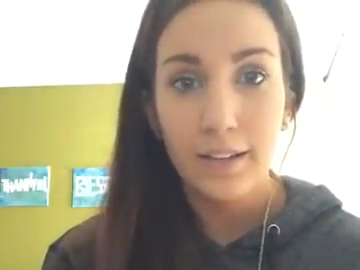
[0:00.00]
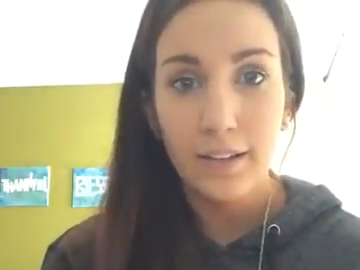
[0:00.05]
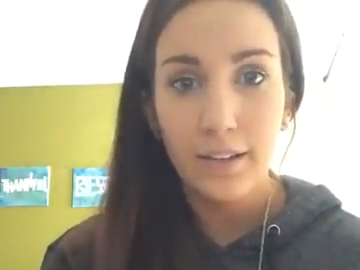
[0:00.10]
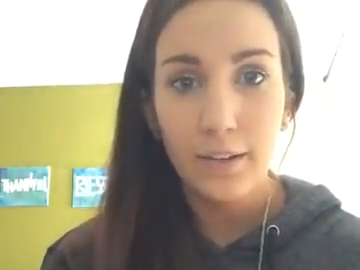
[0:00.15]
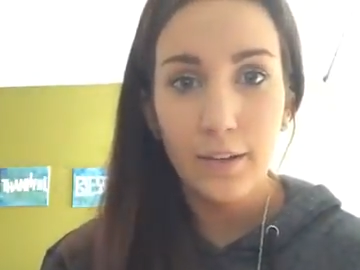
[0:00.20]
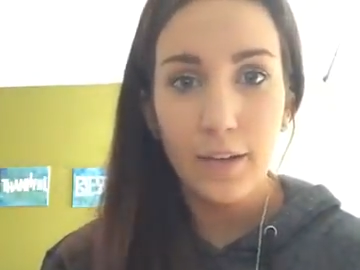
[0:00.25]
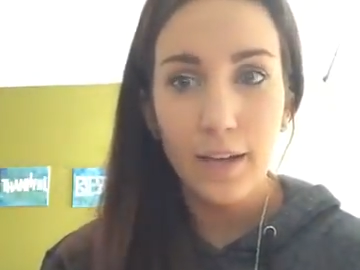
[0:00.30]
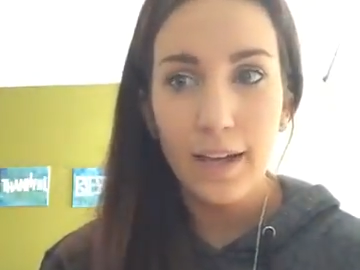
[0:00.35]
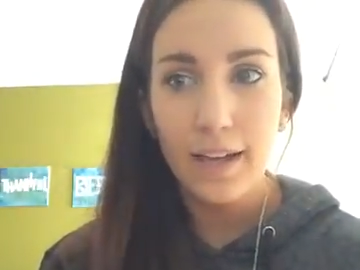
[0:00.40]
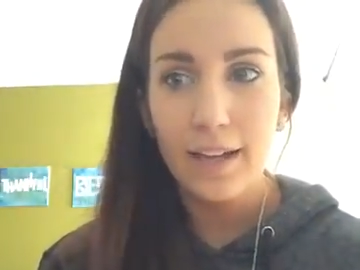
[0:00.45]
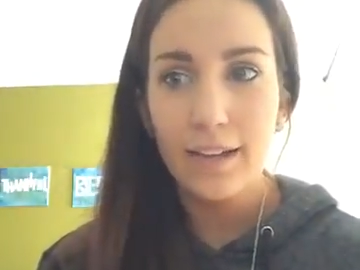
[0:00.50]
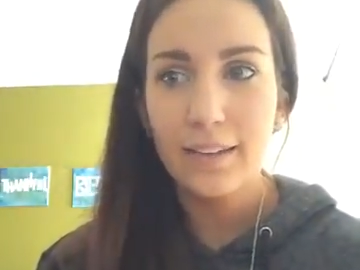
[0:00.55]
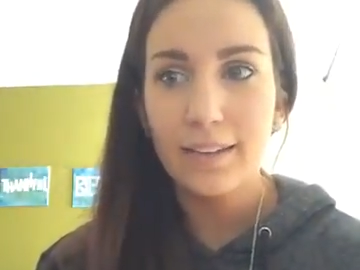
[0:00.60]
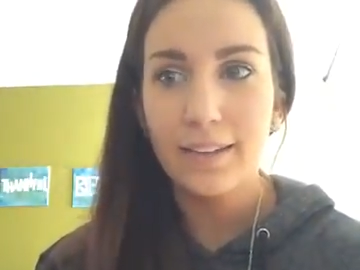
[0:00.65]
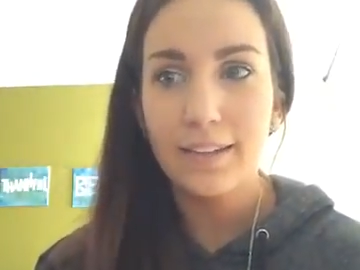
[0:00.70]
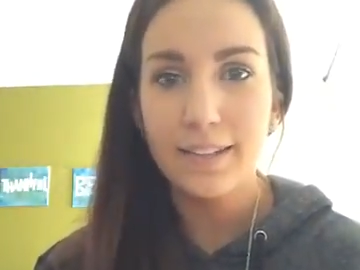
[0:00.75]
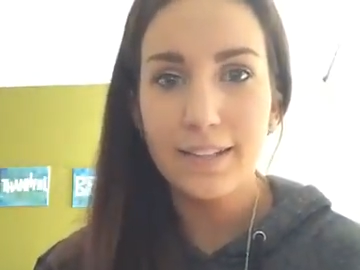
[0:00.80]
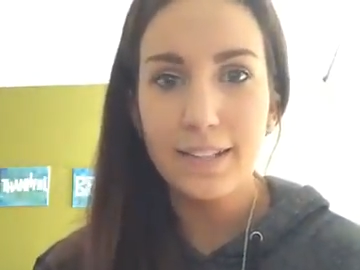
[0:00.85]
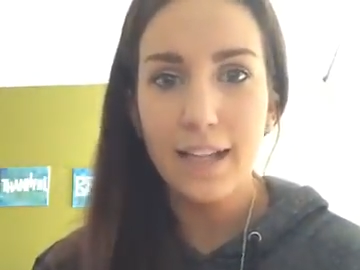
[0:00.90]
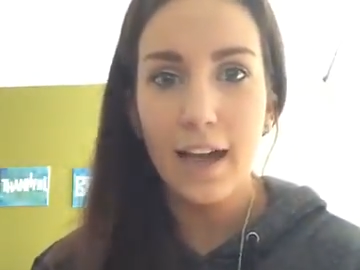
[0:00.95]
Okay,
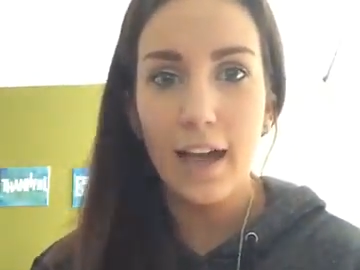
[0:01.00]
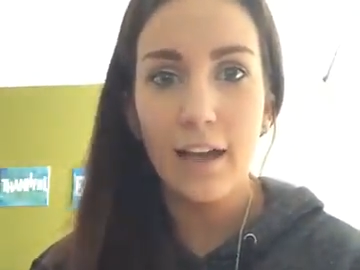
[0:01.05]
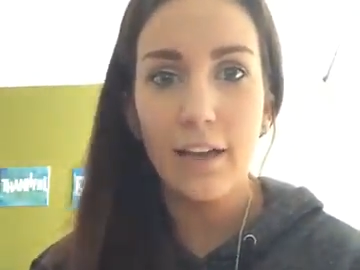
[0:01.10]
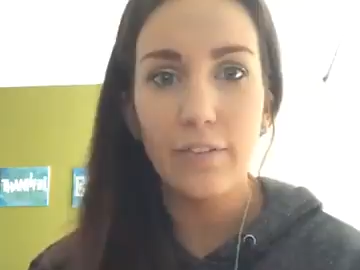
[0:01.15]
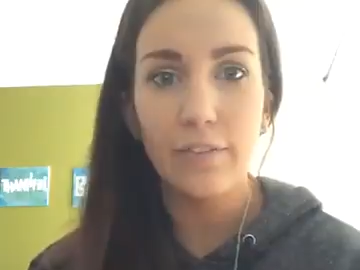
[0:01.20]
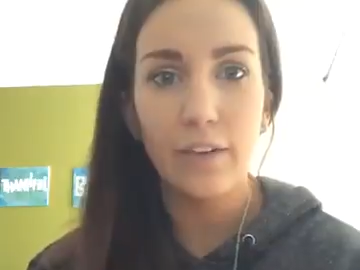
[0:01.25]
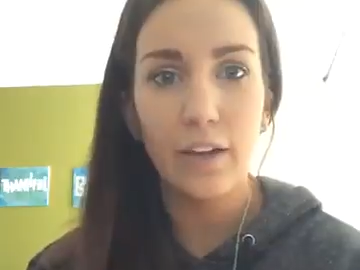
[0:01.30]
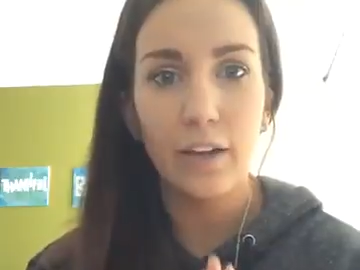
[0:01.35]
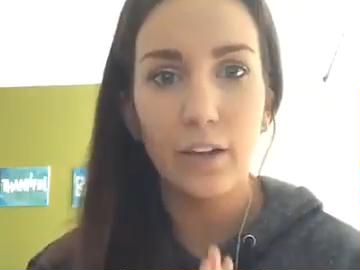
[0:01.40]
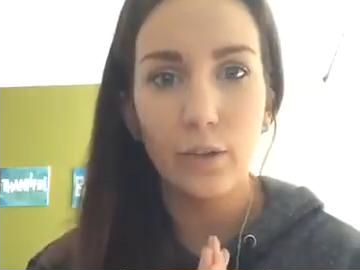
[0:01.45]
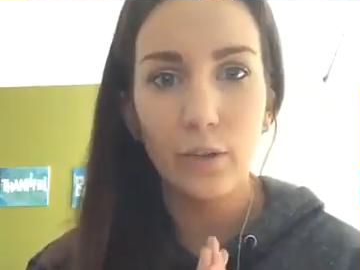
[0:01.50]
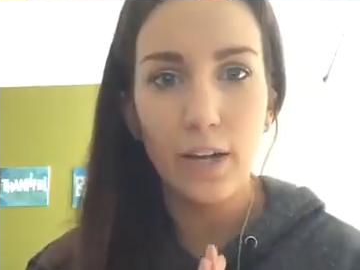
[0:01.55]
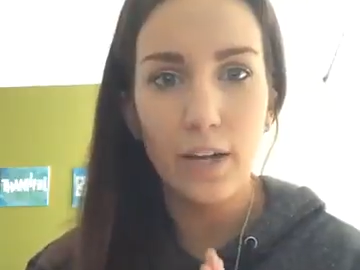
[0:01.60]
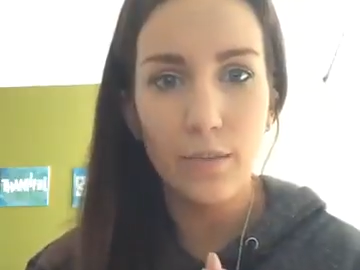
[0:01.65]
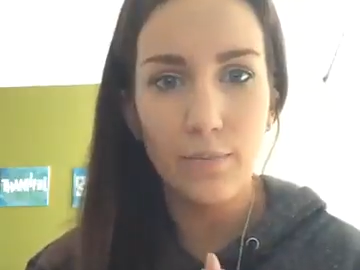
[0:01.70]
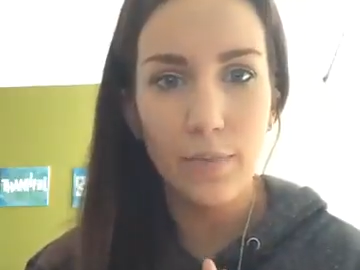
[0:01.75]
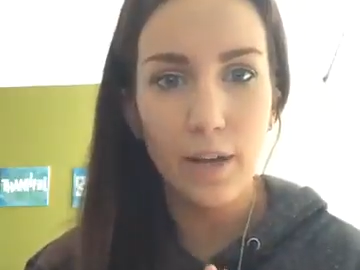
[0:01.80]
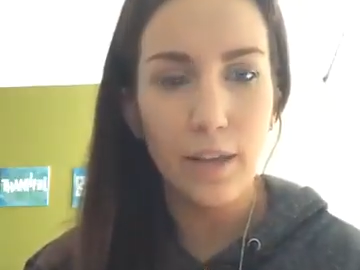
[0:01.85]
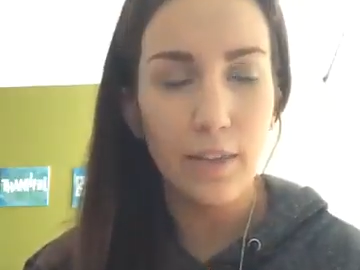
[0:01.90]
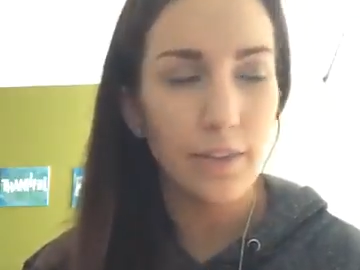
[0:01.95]
let's have a great
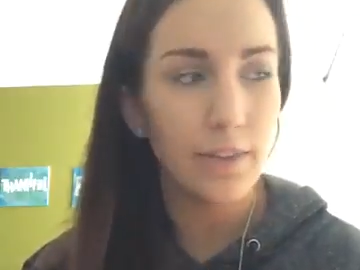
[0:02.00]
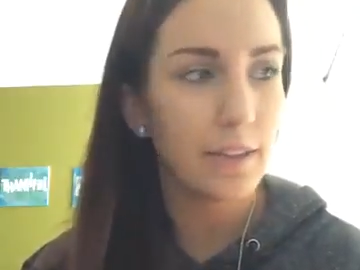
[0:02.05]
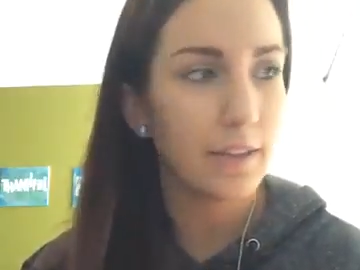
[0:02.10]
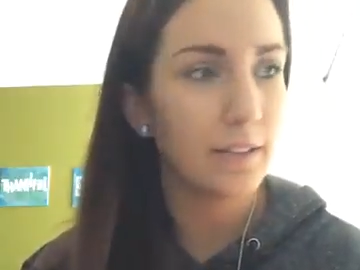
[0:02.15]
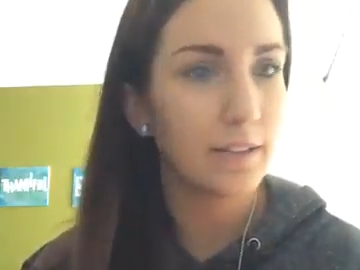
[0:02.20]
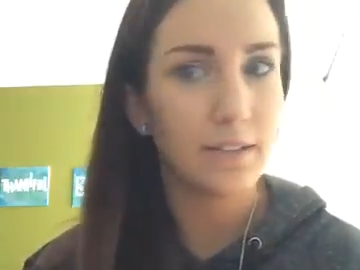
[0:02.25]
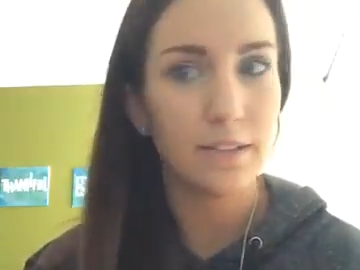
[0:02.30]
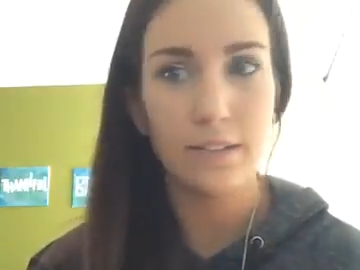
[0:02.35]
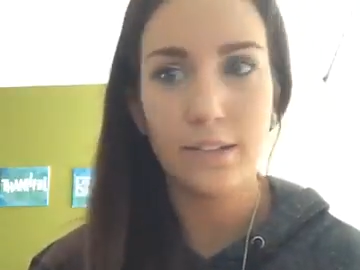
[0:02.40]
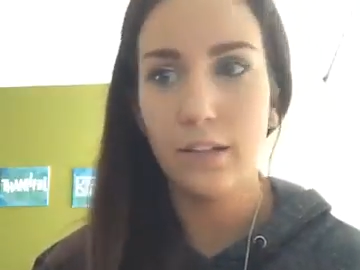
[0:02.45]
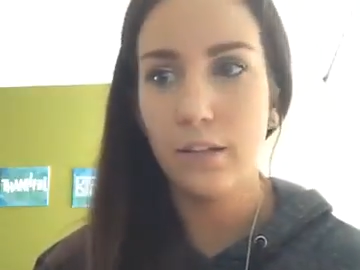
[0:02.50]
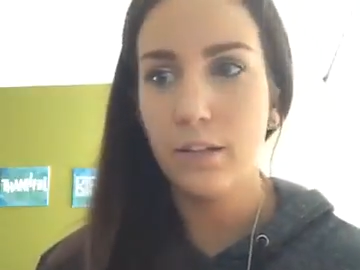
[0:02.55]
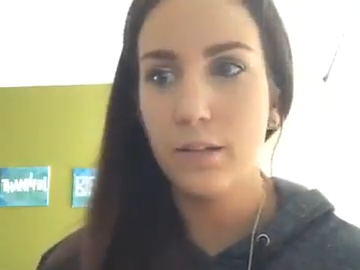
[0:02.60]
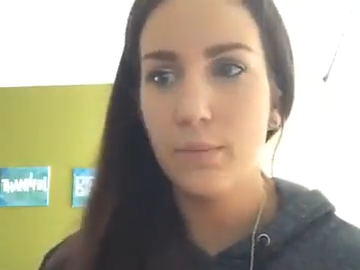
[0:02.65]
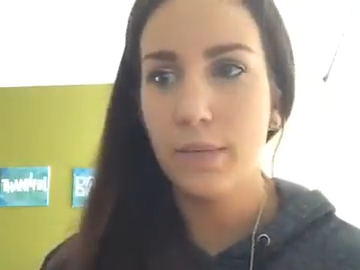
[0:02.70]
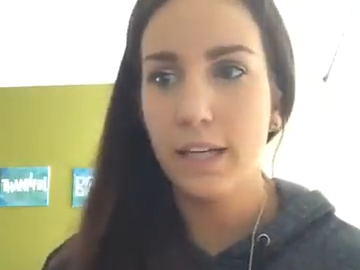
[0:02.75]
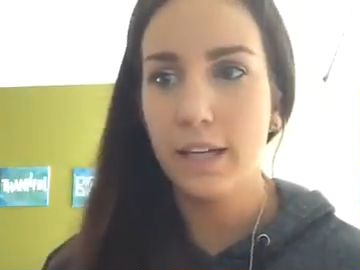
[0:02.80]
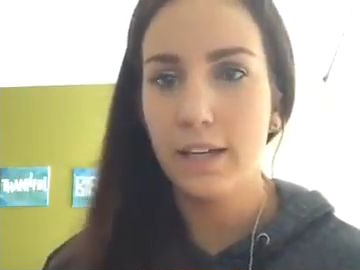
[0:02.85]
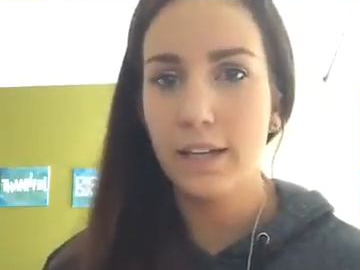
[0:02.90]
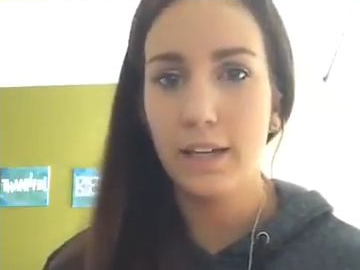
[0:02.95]
month. It's still the
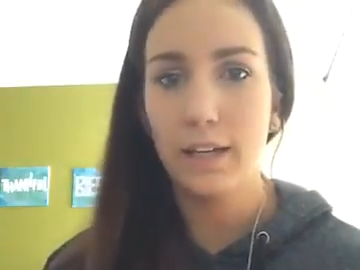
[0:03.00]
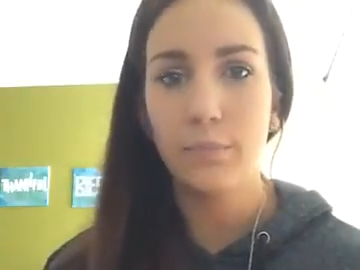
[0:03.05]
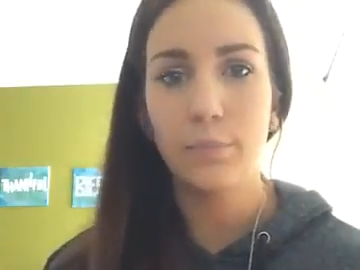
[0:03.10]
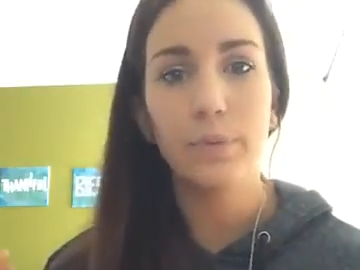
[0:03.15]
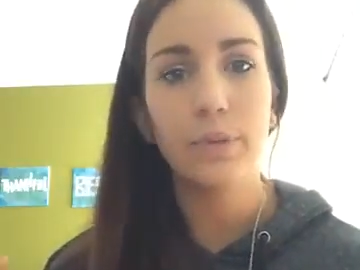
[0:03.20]
beginning.